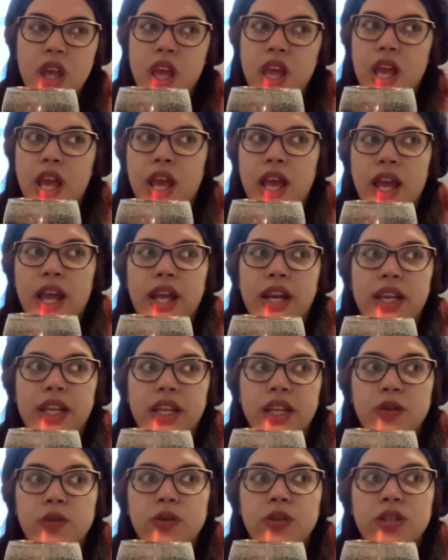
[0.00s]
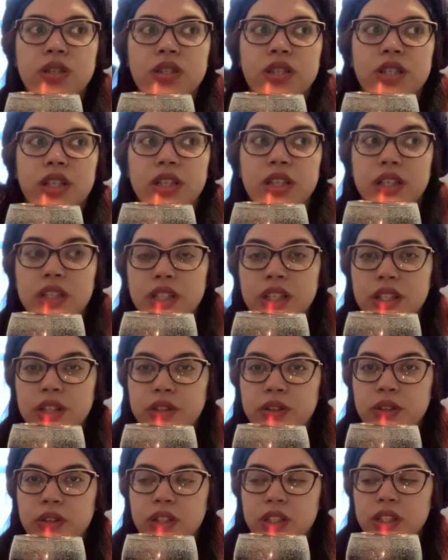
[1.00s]
and it was
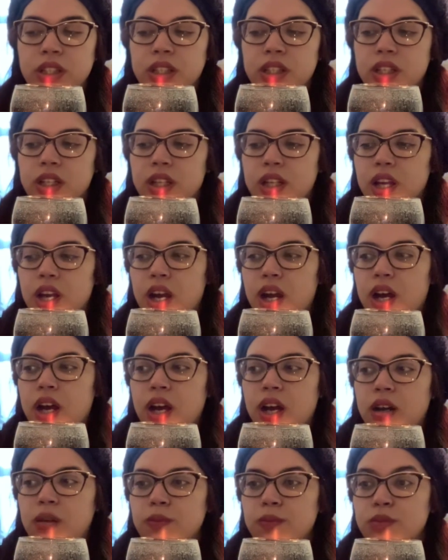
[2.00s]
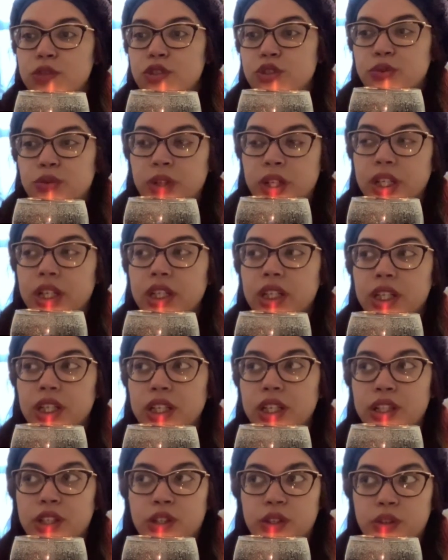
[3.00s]
literally um
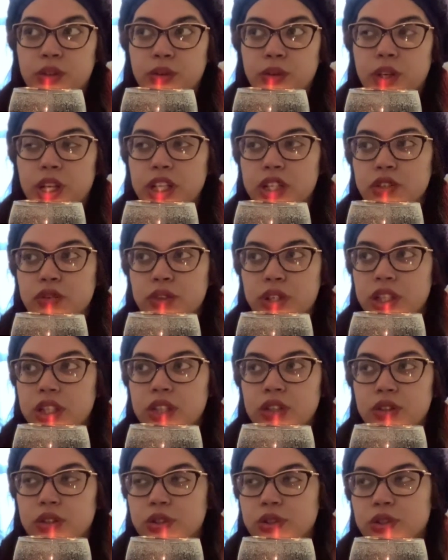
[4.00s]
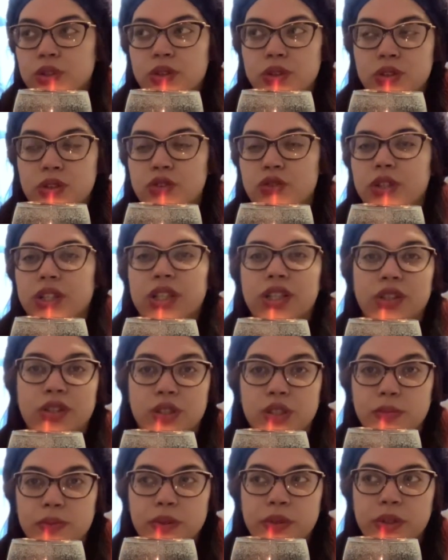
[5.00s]
draining you, like draining your soul, draining your
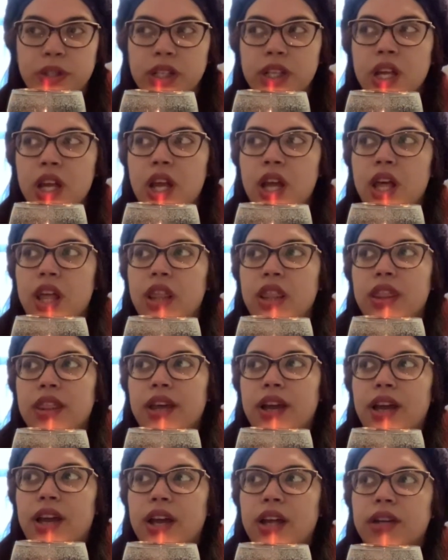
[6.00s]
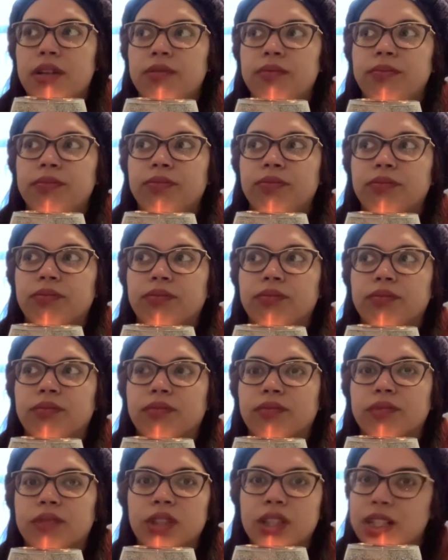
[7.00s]
spirit, then
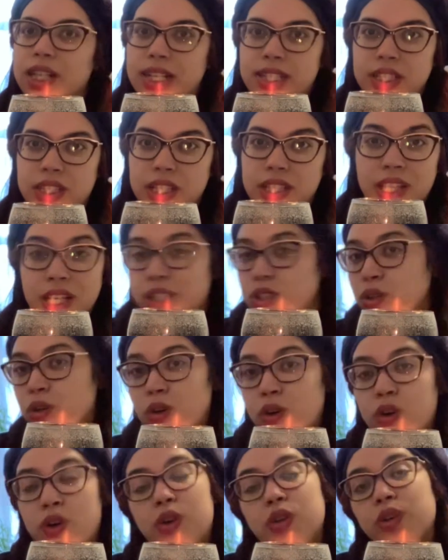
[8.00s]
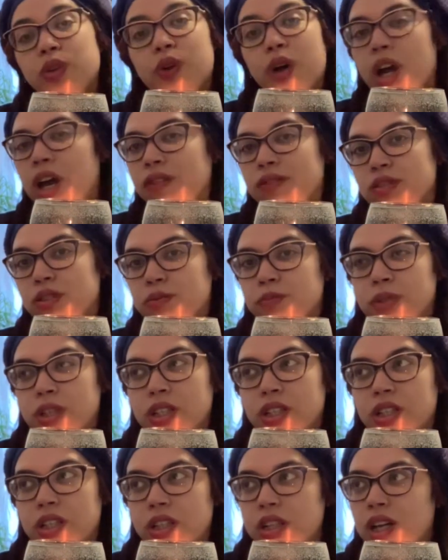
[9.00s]
that's it that's all you have to
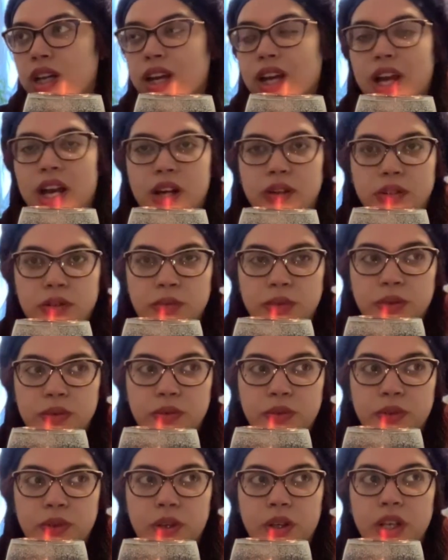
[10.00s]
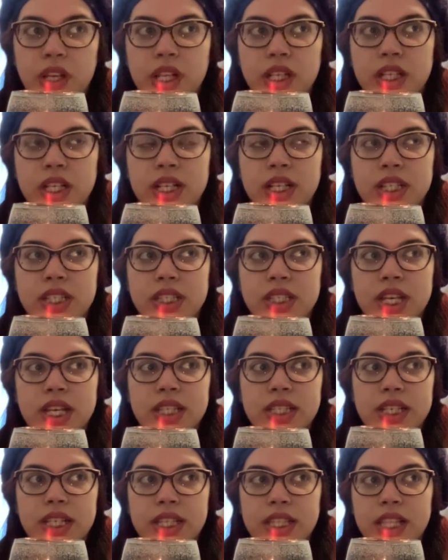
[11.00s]
be accountable for in in the
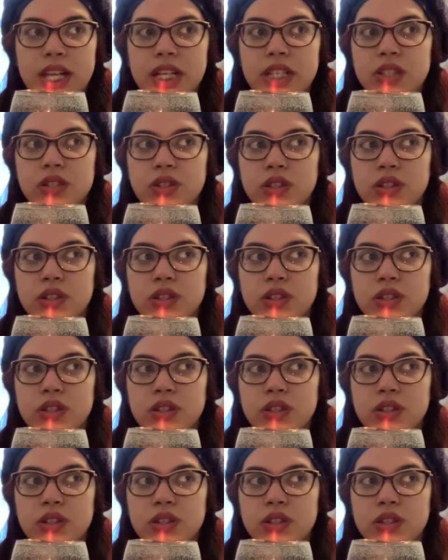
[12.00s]
sense like that is